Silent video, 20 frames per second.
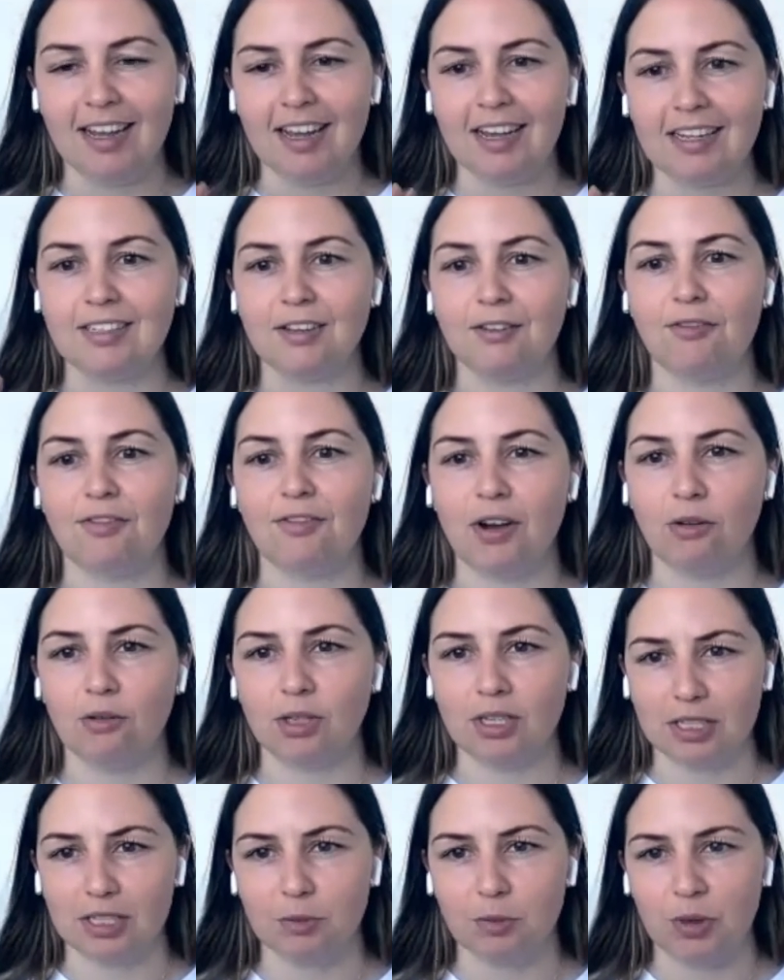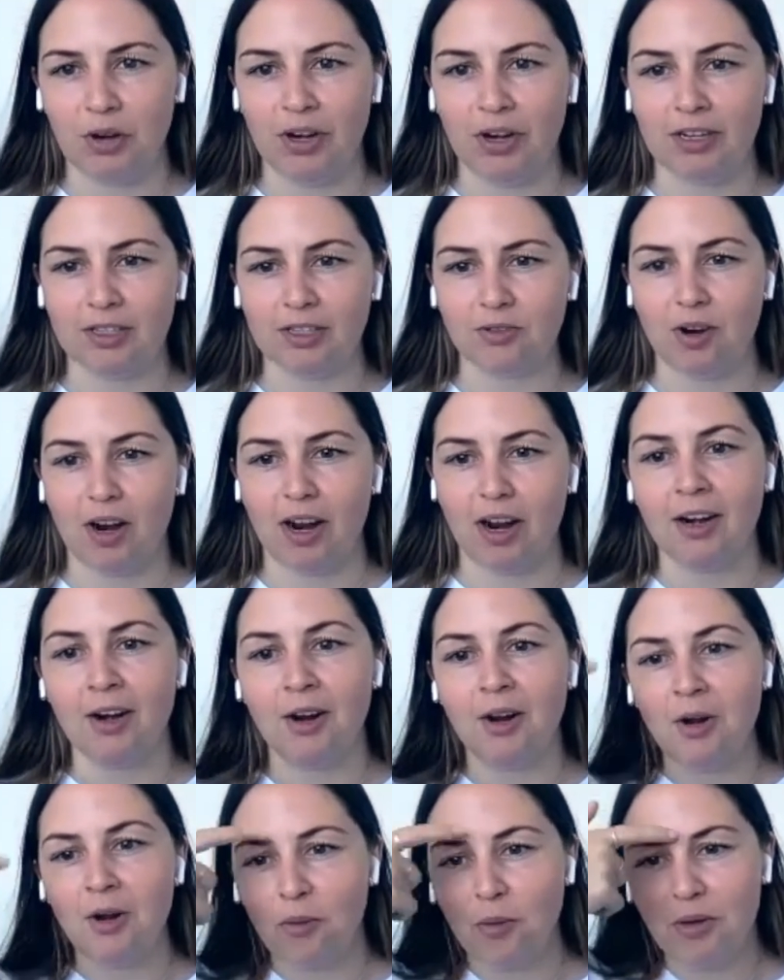It's a felt experience, right?
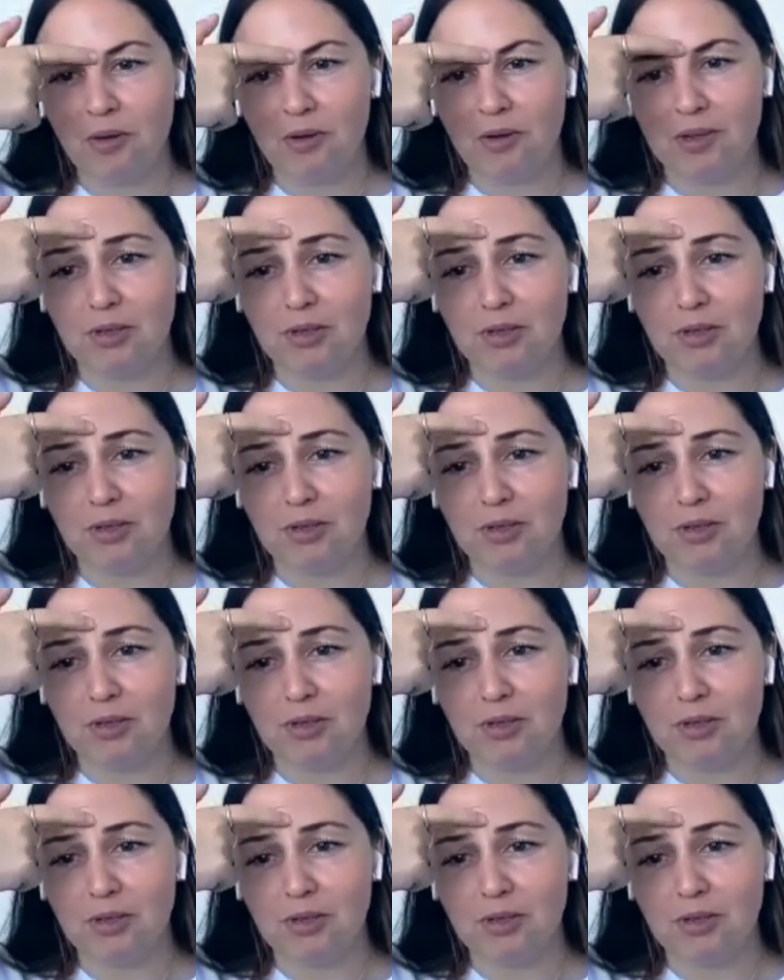Whether